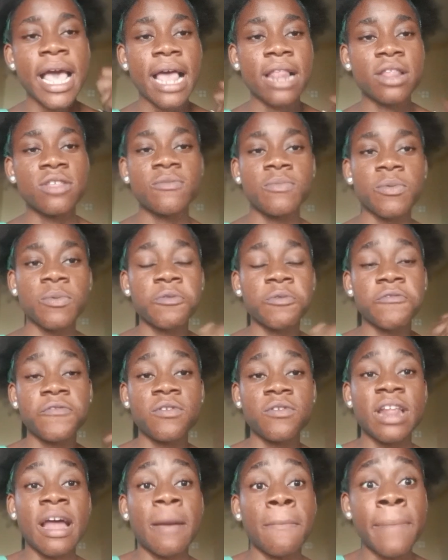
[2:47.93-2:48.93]
A lot of people
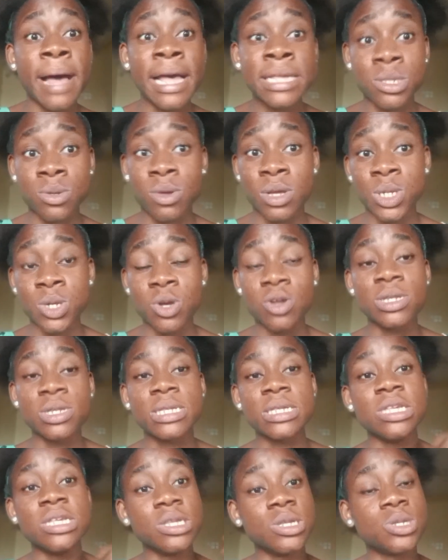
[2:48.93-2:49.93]
feel that past questions
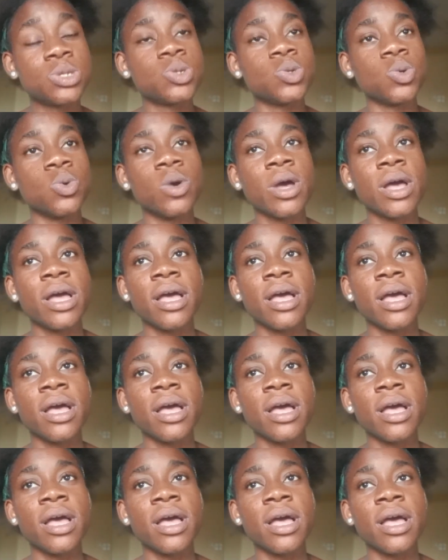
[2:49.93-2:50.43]
is to,